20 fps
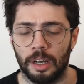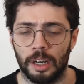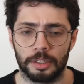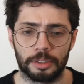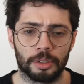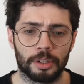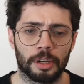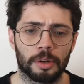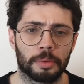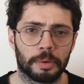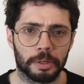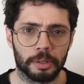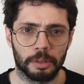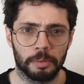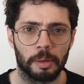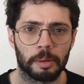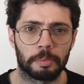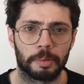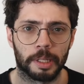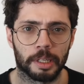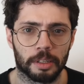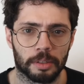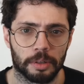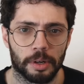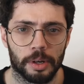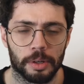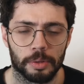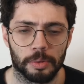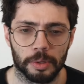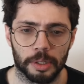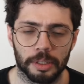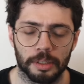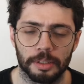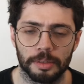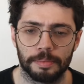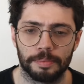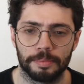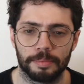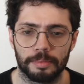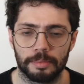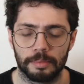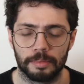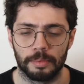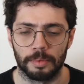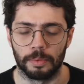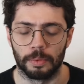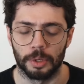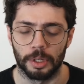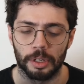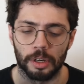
Today we're gonna be playing around with the